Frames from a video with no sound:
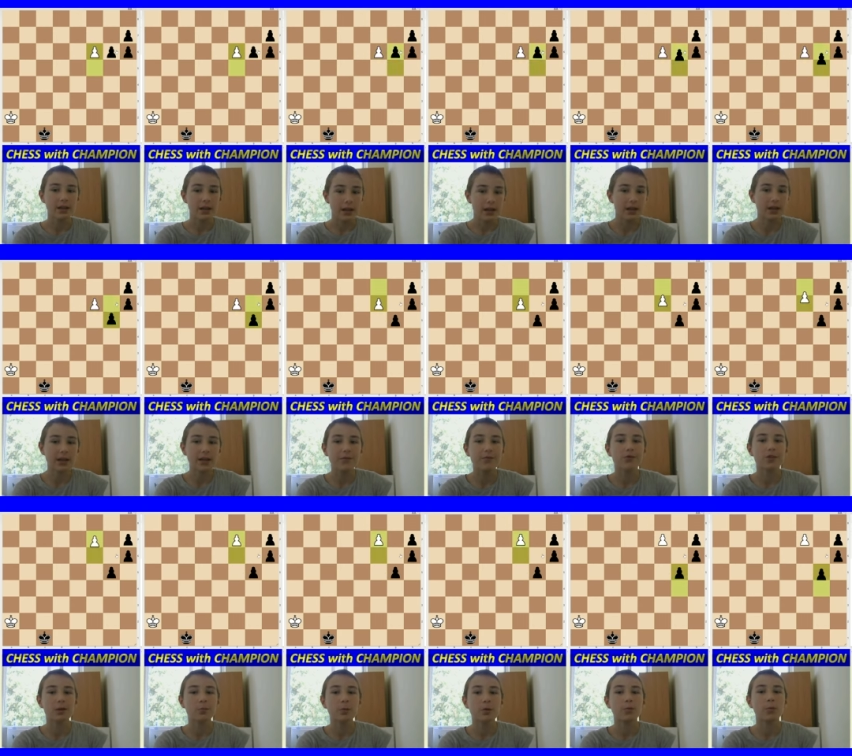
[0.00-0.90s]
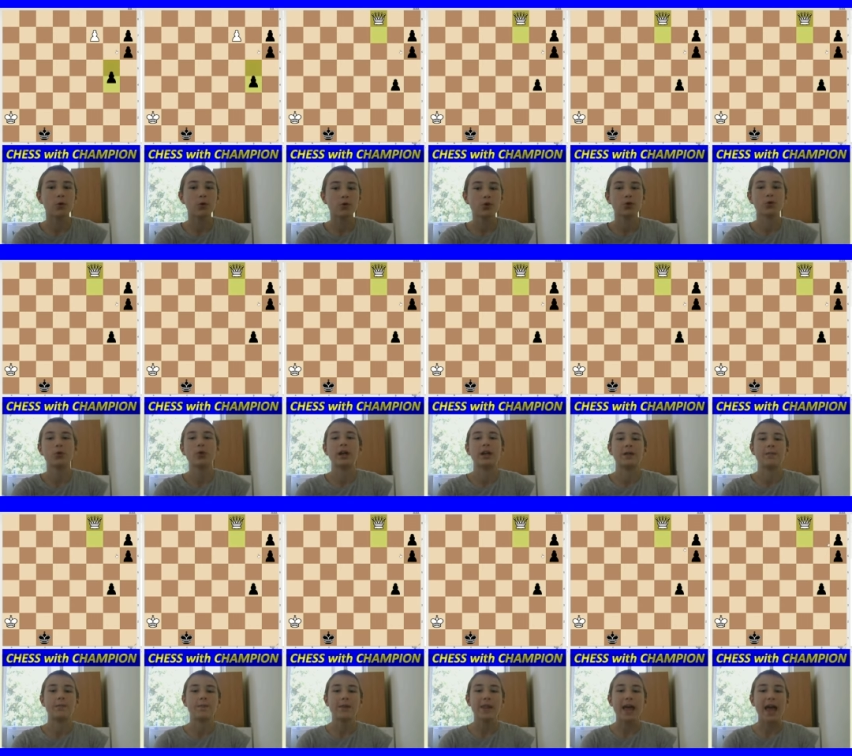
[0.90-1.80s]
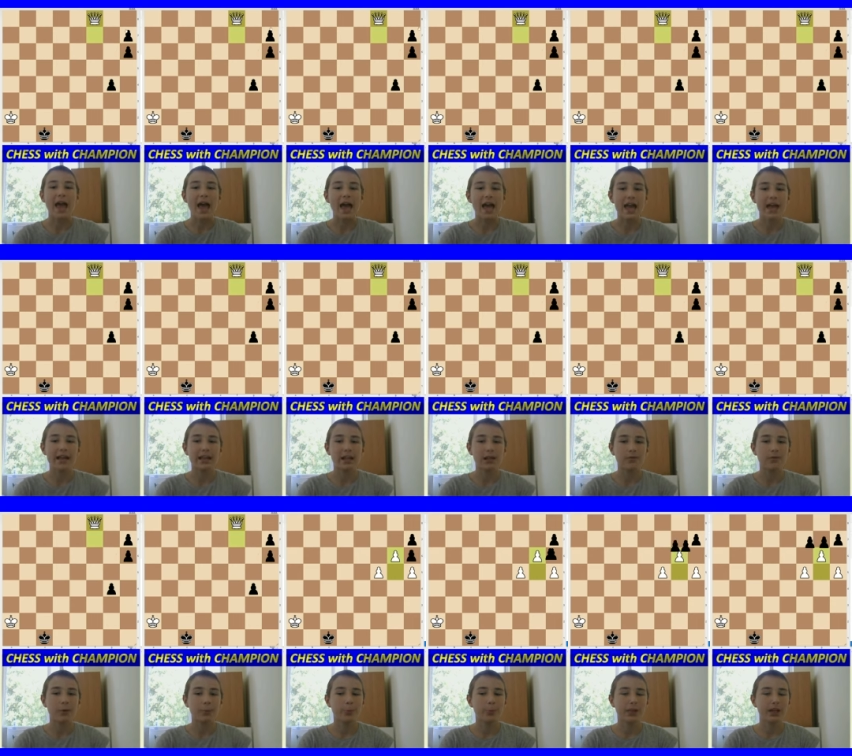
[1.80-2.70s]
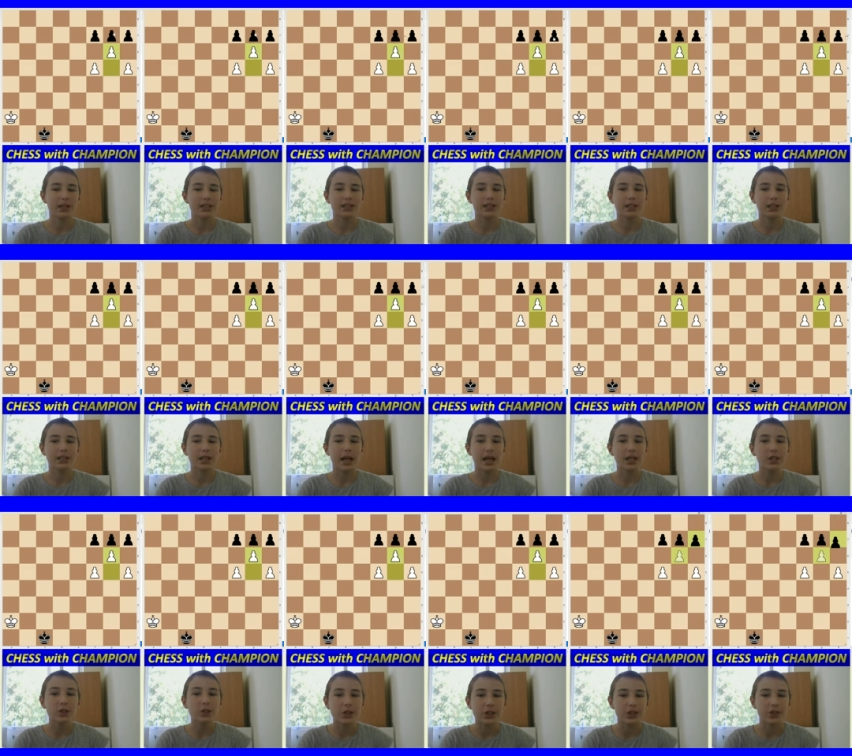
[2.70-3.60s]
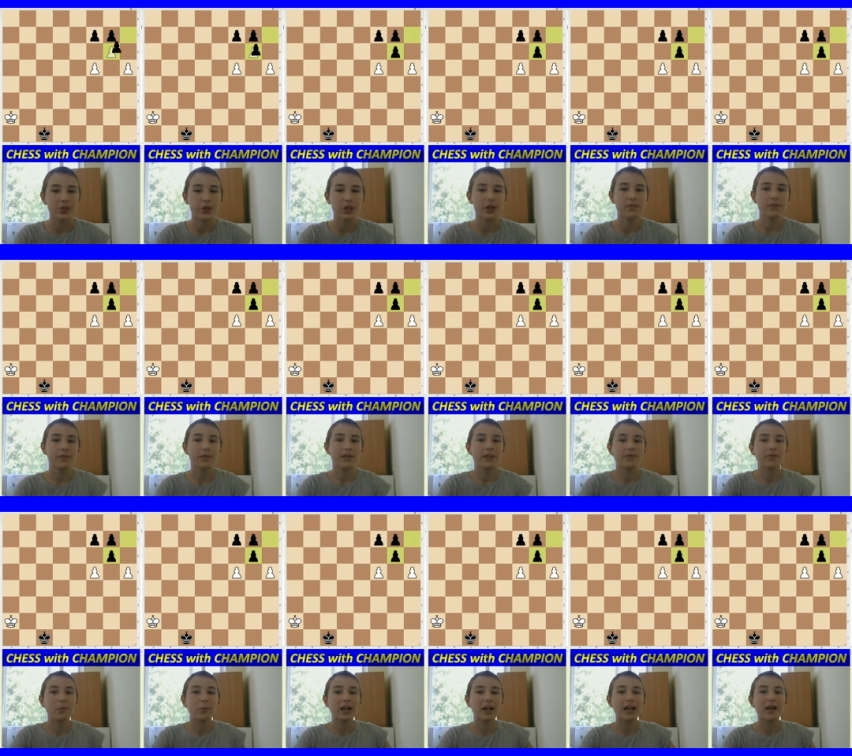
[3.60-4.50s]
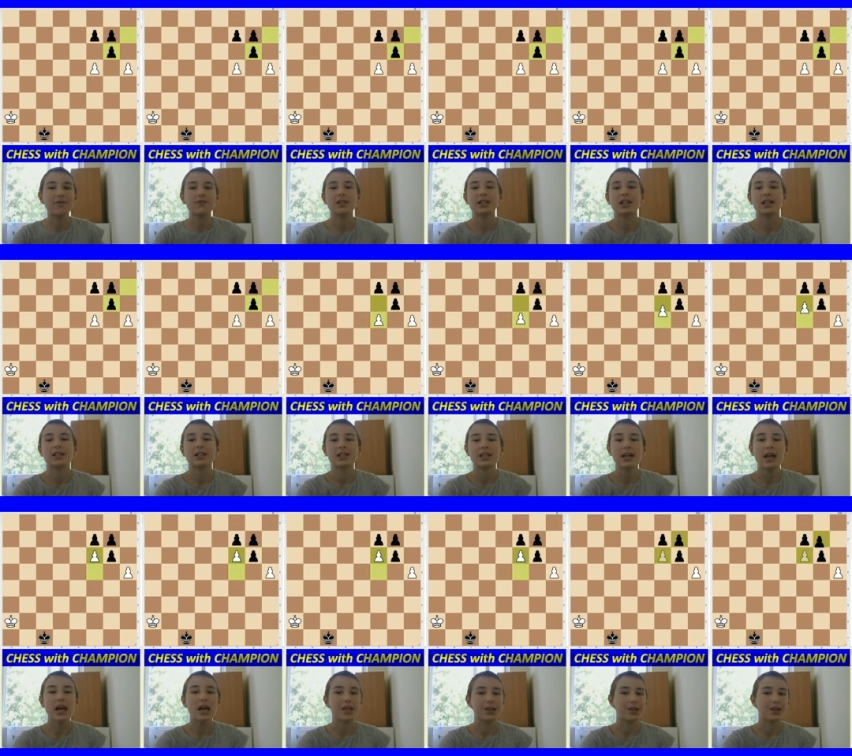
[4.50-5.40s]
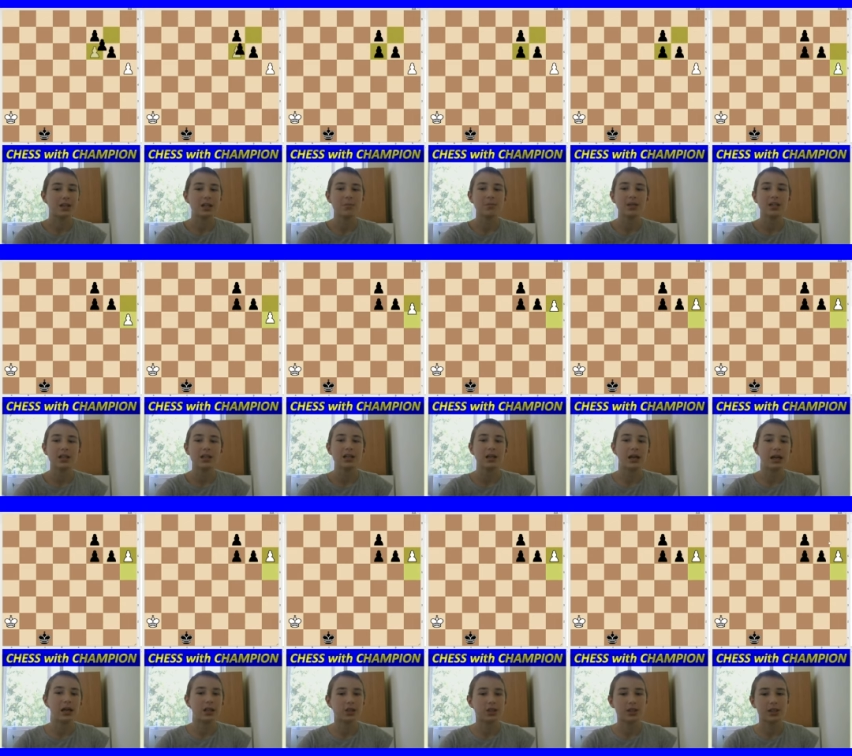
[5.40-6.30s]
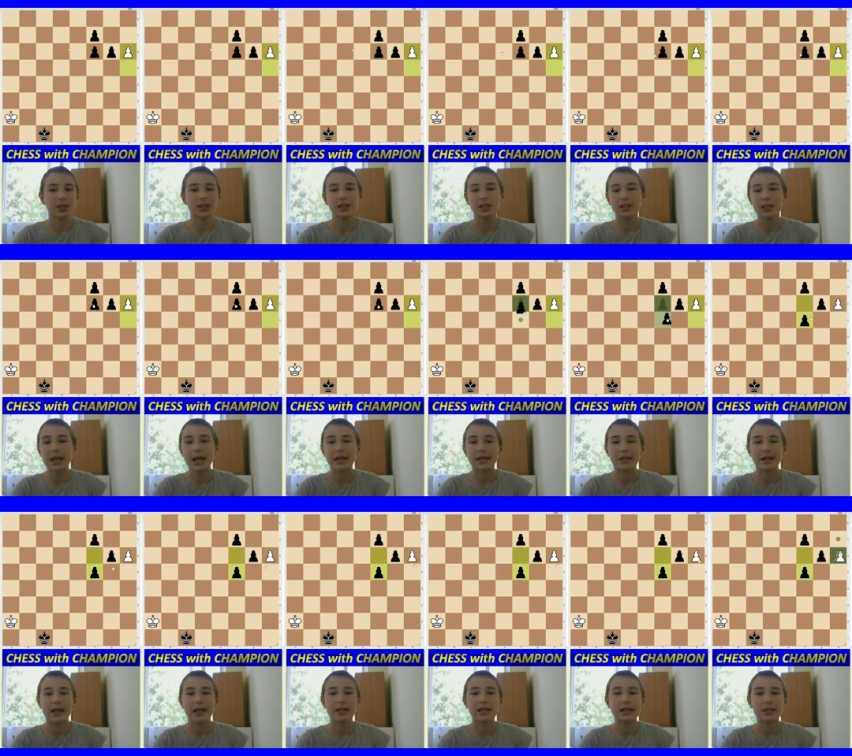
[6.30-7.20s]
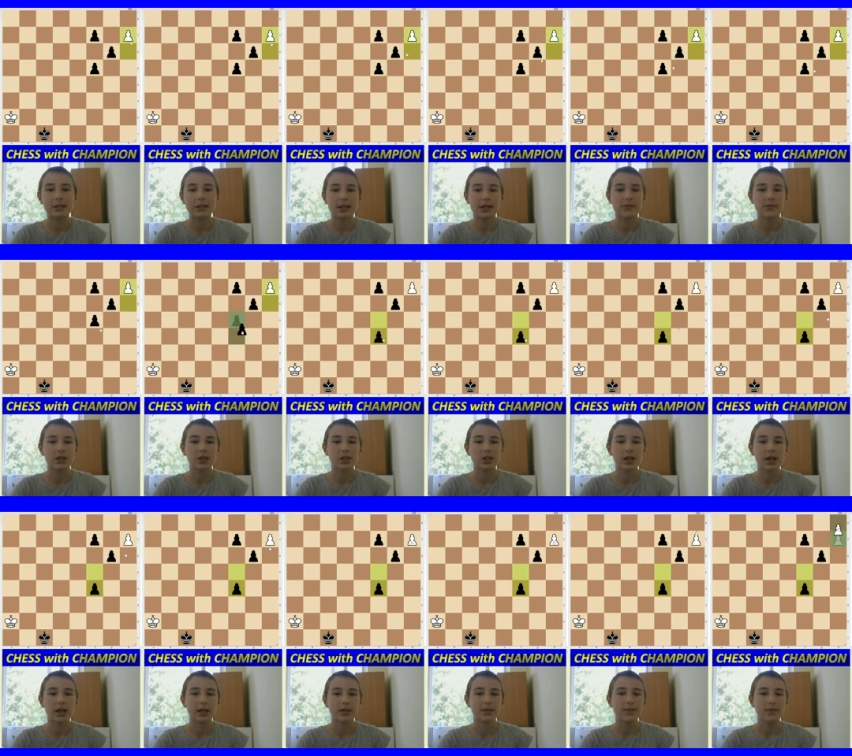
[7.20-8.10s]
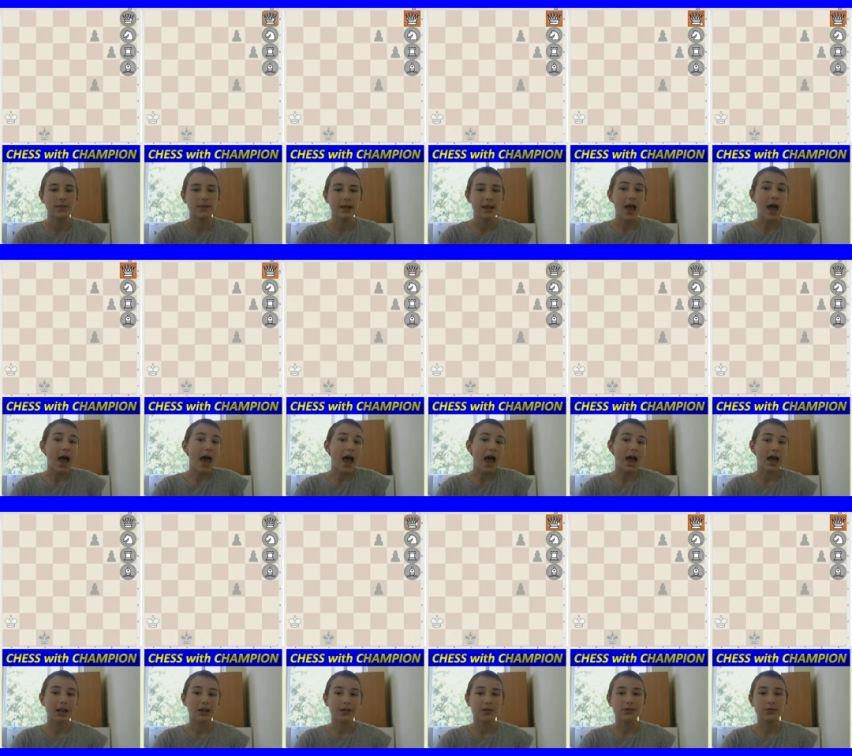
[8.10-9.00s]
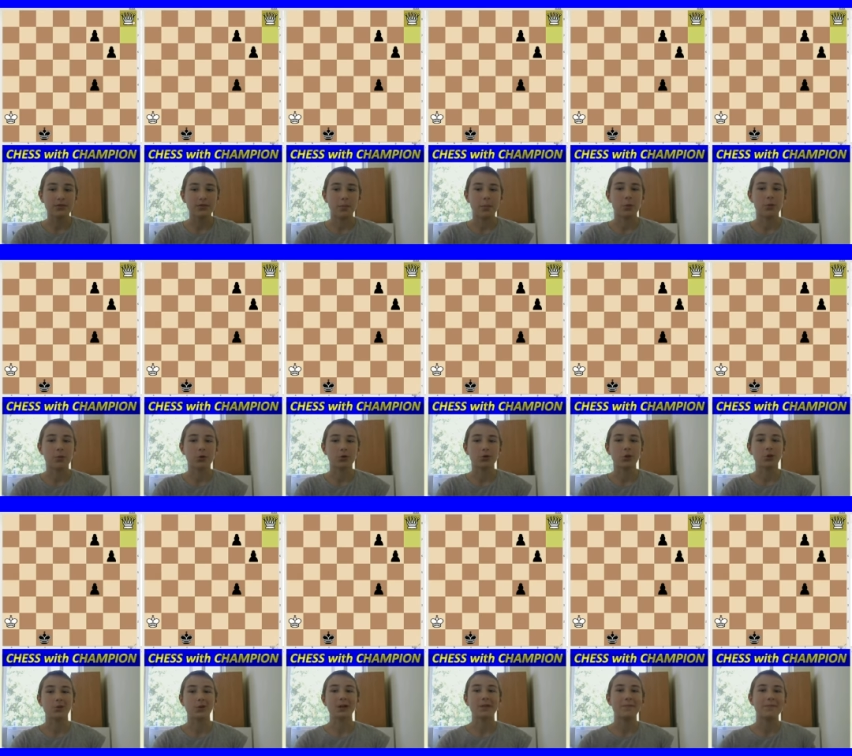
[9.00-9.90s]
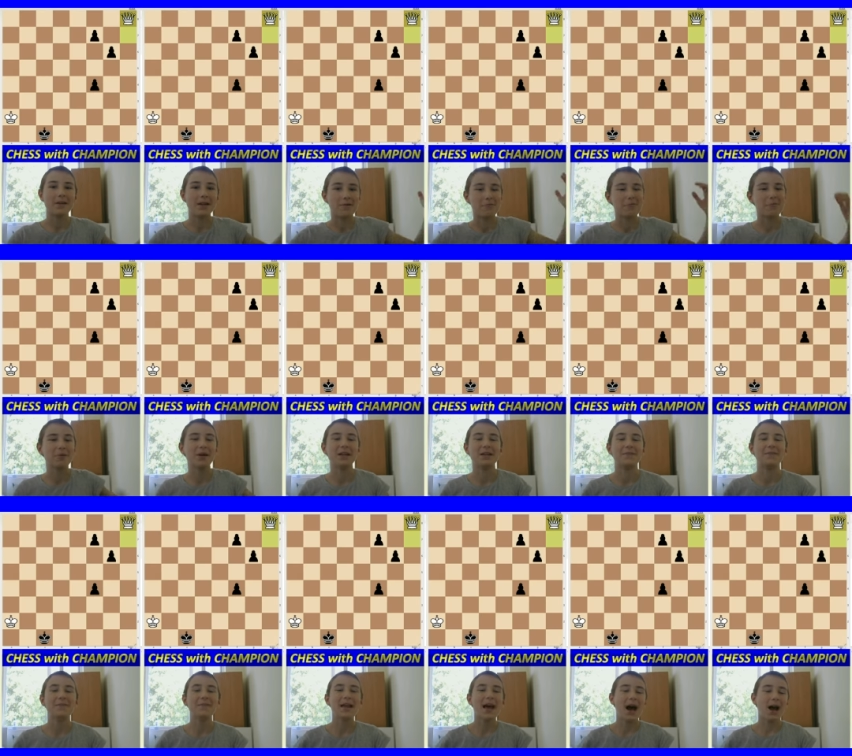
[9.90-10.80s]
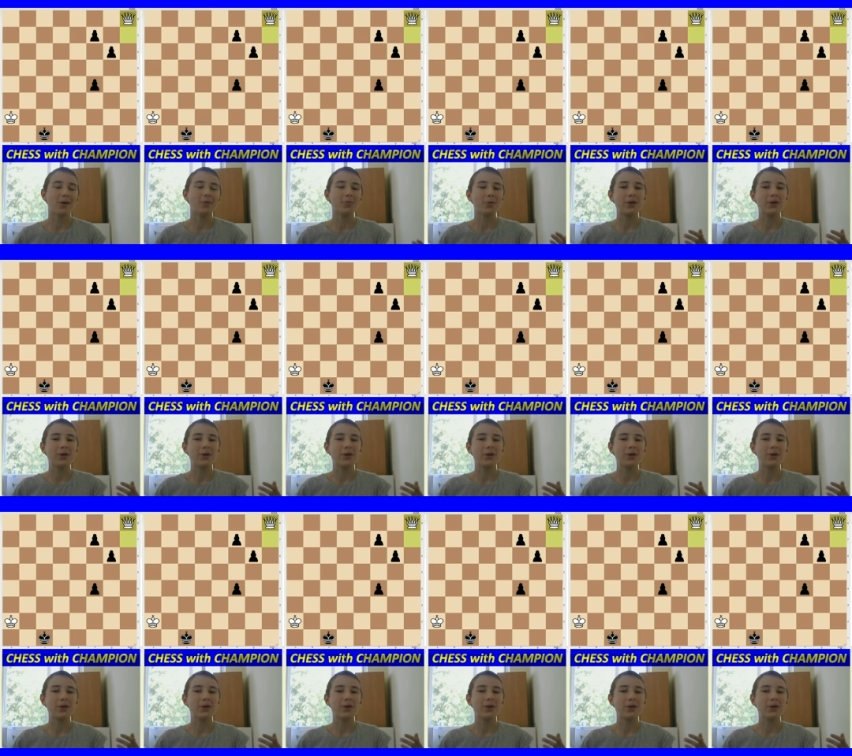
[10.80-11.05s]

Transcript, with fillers: and then we promote to queen. And if he plays h takes g, then we play f6, and the same thing, h6, and then h7, h8. And we promote a queen and we win. I hope you